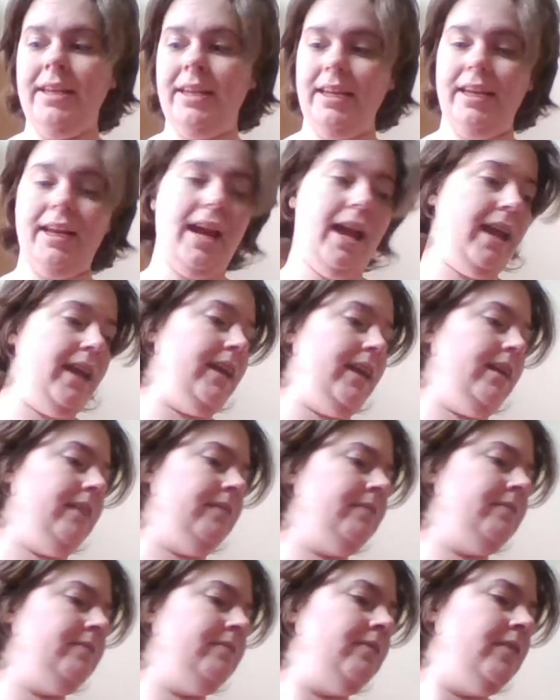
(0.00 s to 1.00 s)
yay.
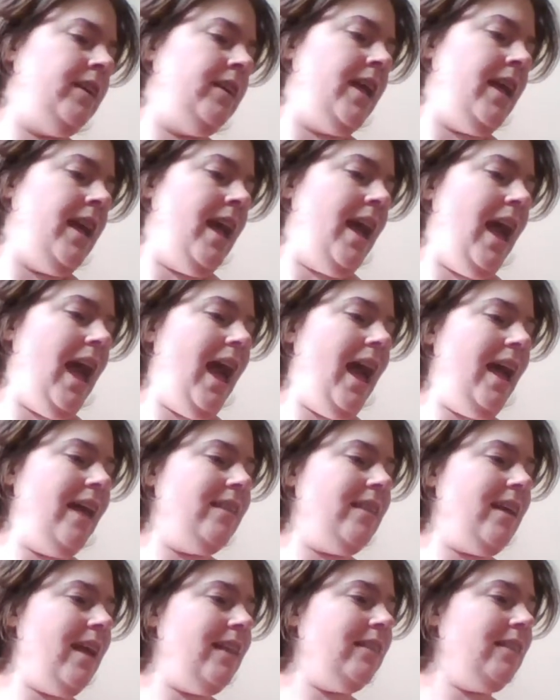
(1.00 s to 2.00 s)

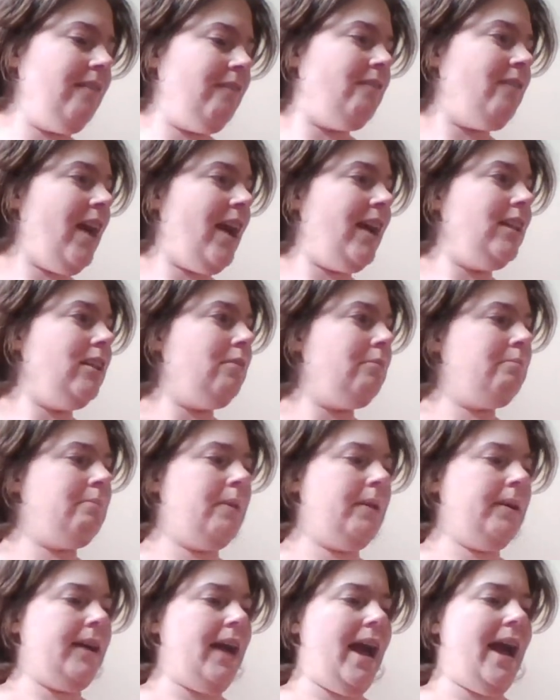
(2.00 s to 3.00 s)
And then the final
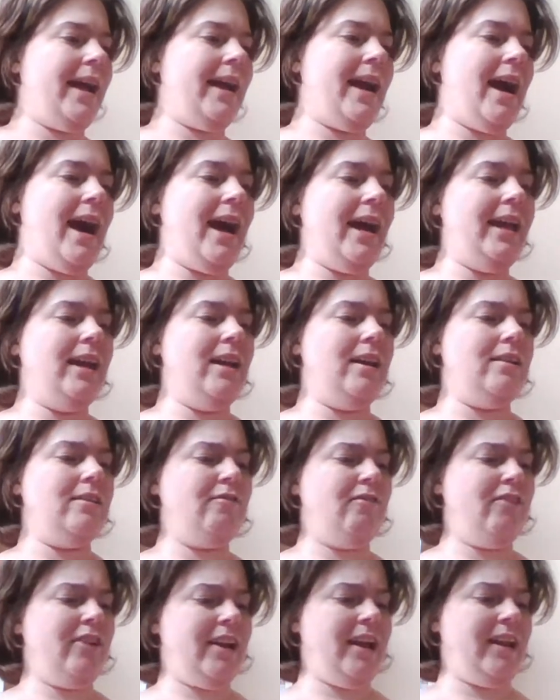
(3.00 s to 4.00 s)
book I got is
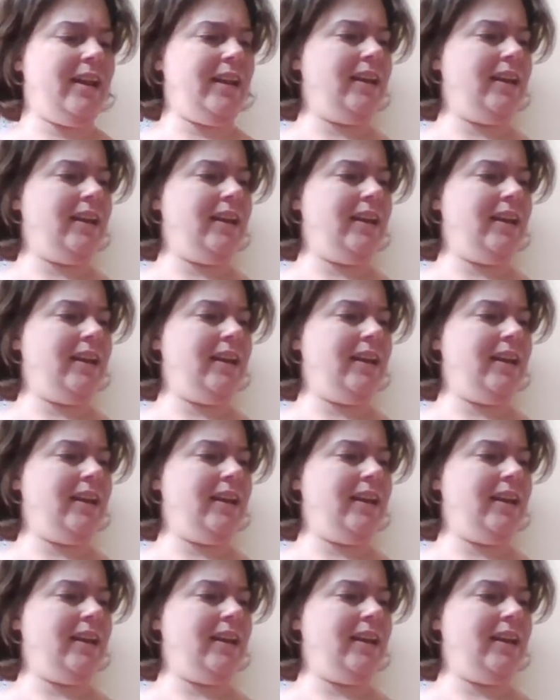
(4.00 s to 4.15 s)
for